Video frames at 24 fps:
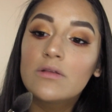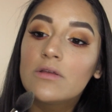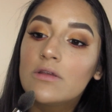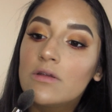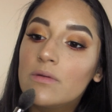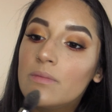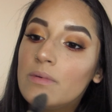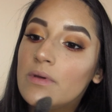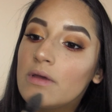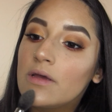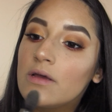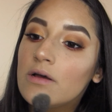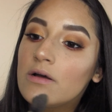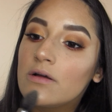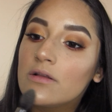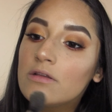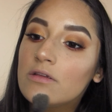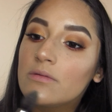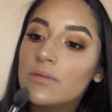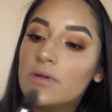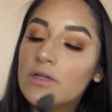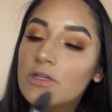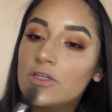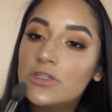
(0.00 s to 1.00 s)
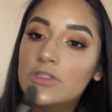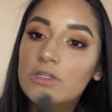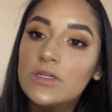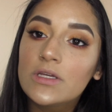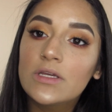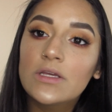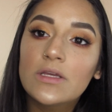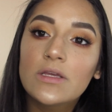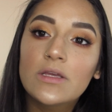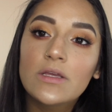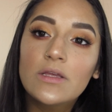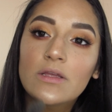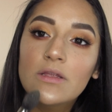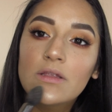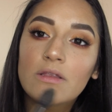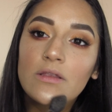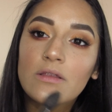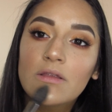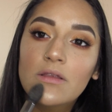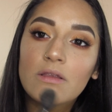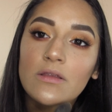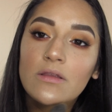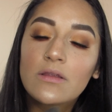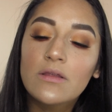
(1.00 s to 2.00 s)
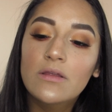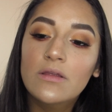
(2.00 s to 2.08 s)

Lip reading: a little bit onto my chin,